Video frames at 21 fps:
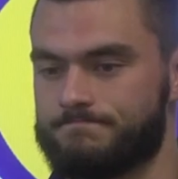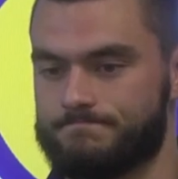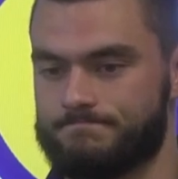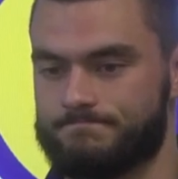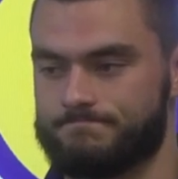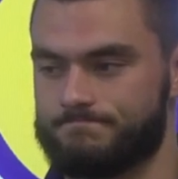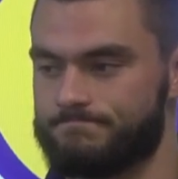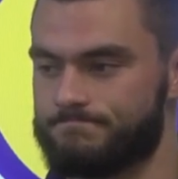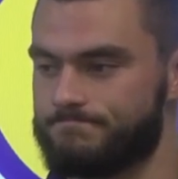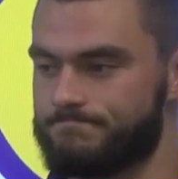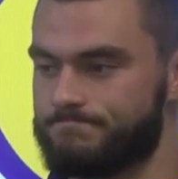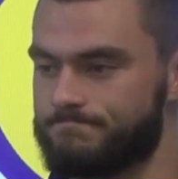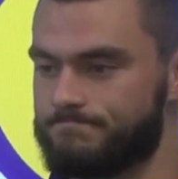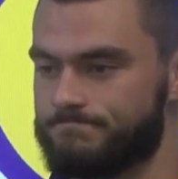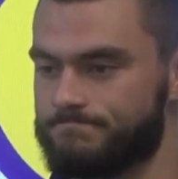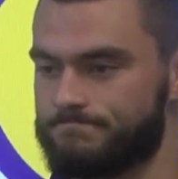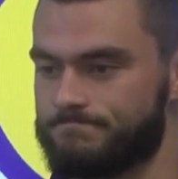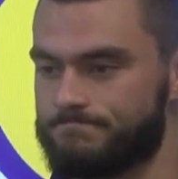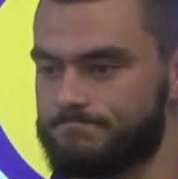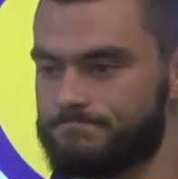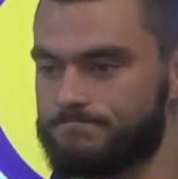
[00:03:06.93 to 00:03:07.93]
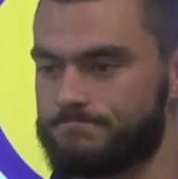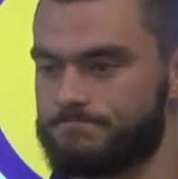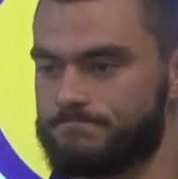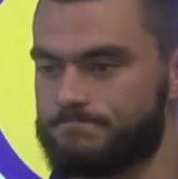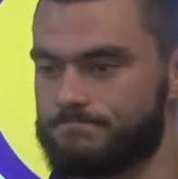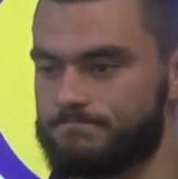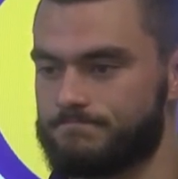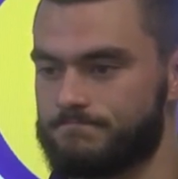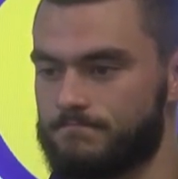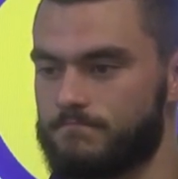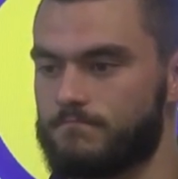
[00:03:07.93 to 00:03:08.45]
How how different is
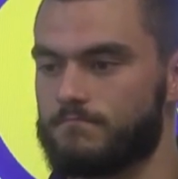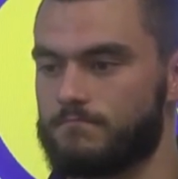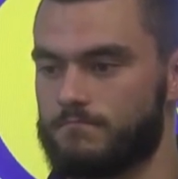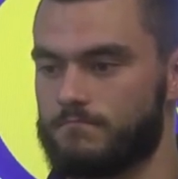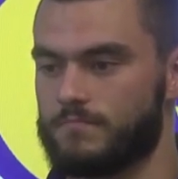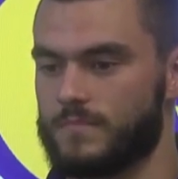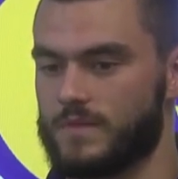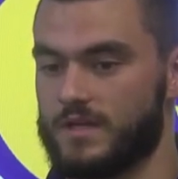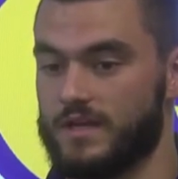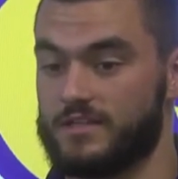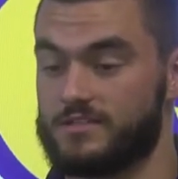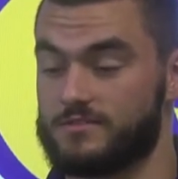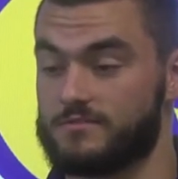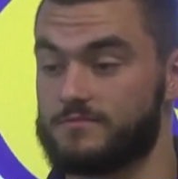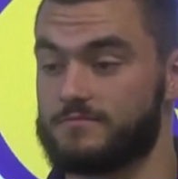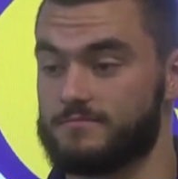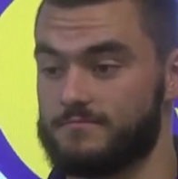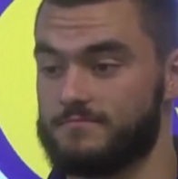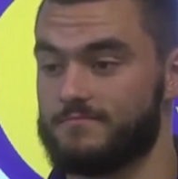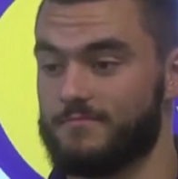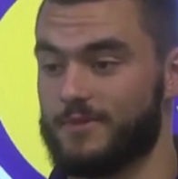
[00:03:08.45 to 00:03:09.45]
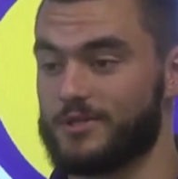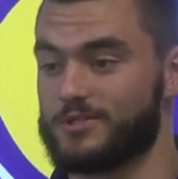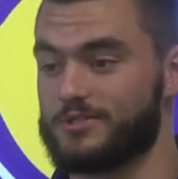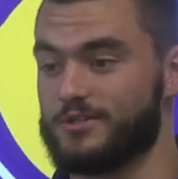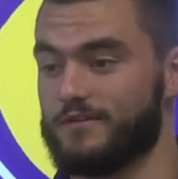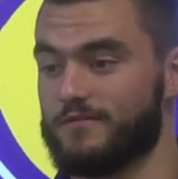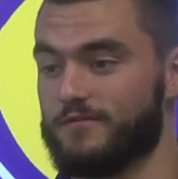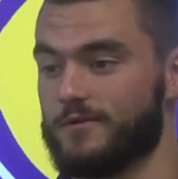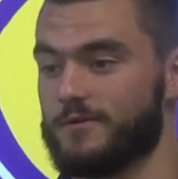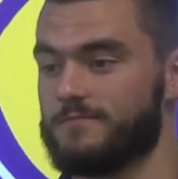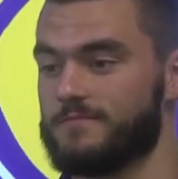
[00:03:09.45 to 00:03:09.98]
the offense? It's much
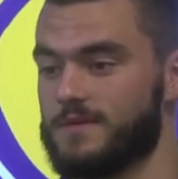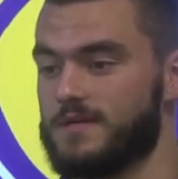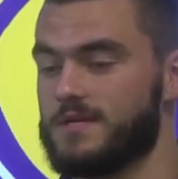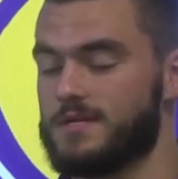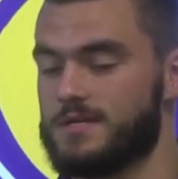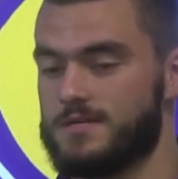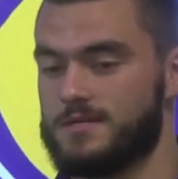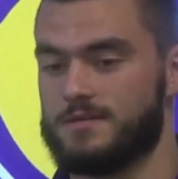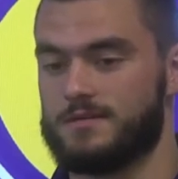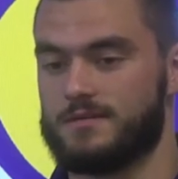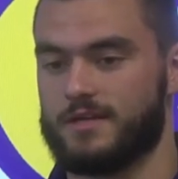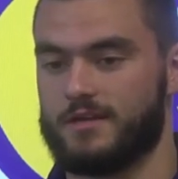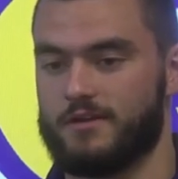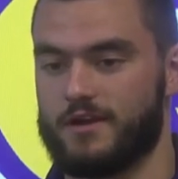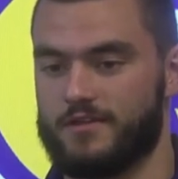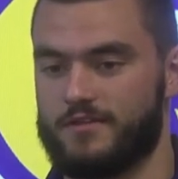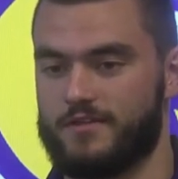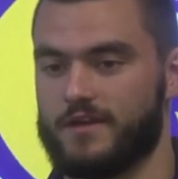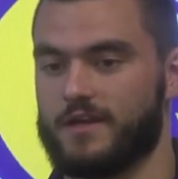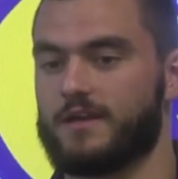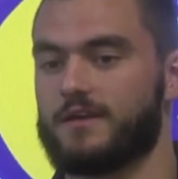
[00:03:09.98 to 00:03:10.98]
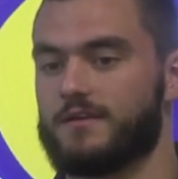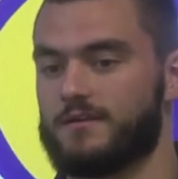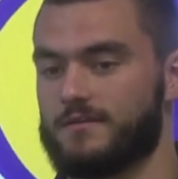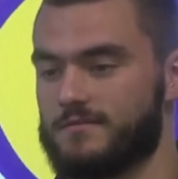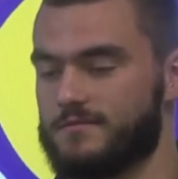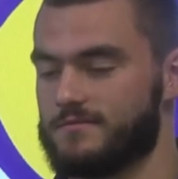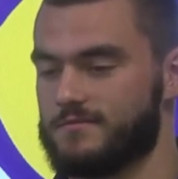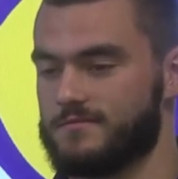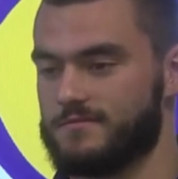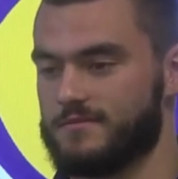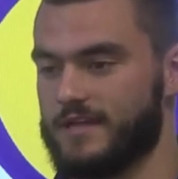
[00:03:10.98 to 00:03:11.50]
different. Yeah. You know, I think
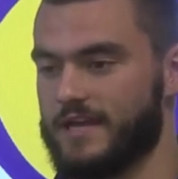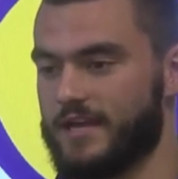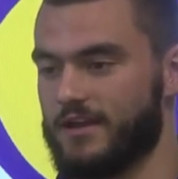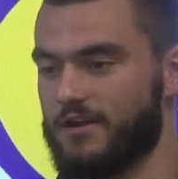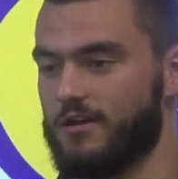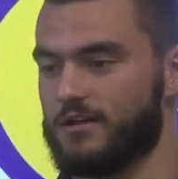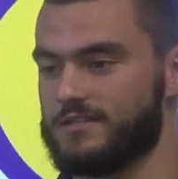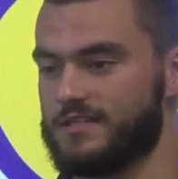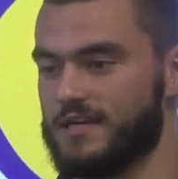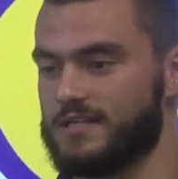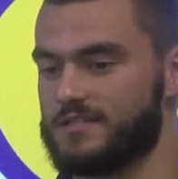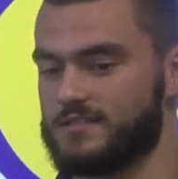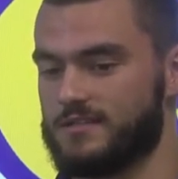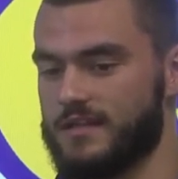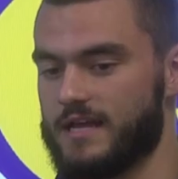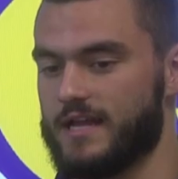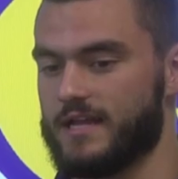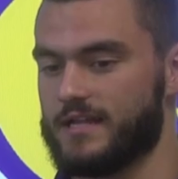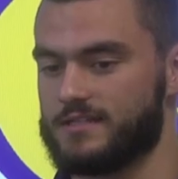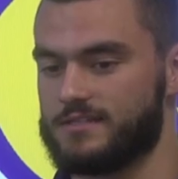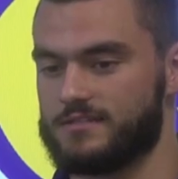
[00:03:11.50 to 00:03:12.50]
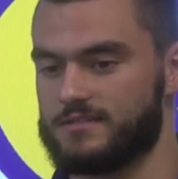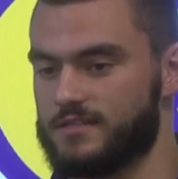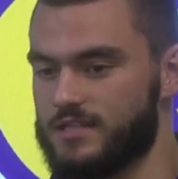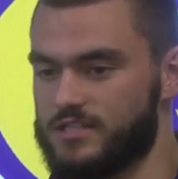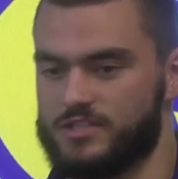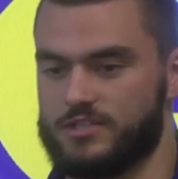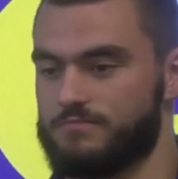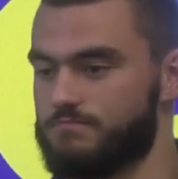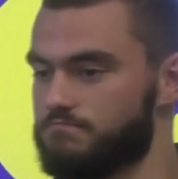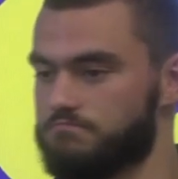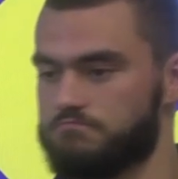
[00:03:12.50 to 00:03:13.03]
they can all attest to that. It's
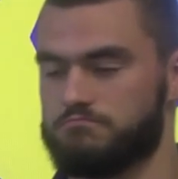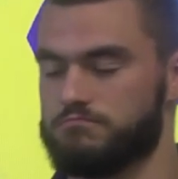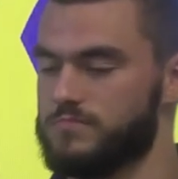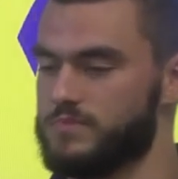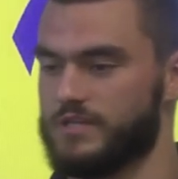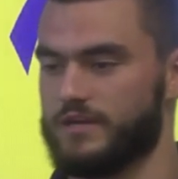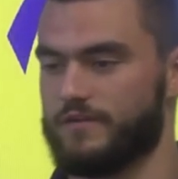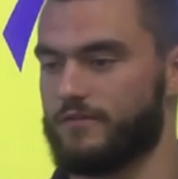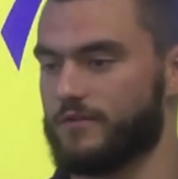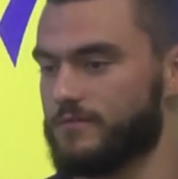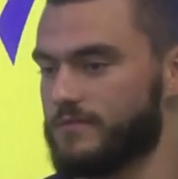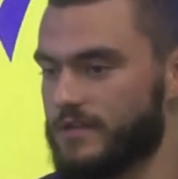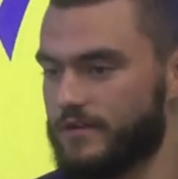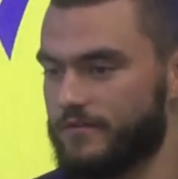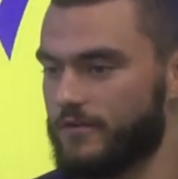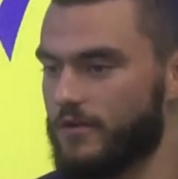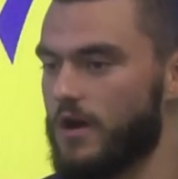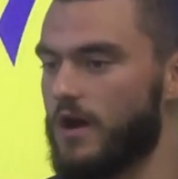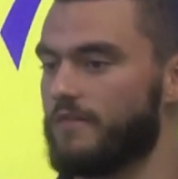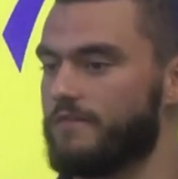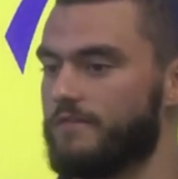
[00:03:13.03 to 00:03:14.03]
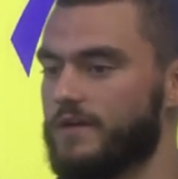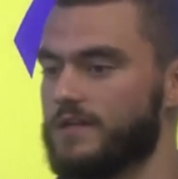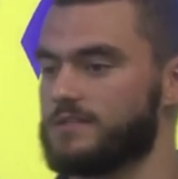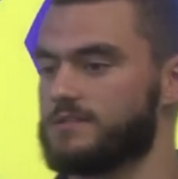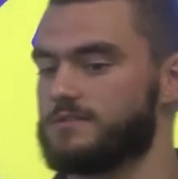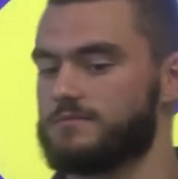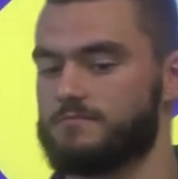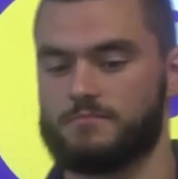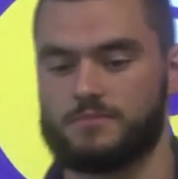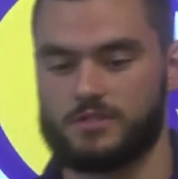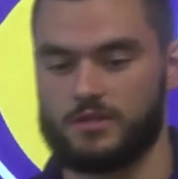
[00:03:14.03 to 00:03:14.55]
it's a different different
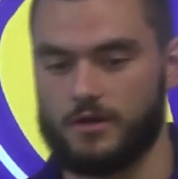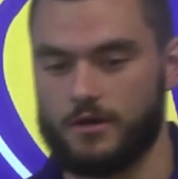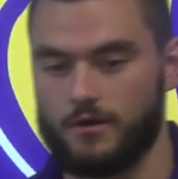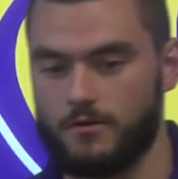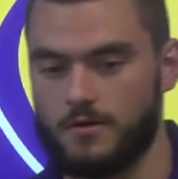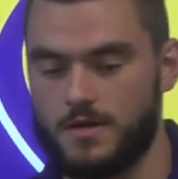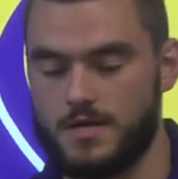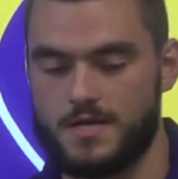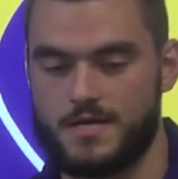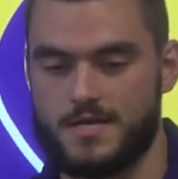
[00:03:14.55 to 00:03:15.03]
offense. So,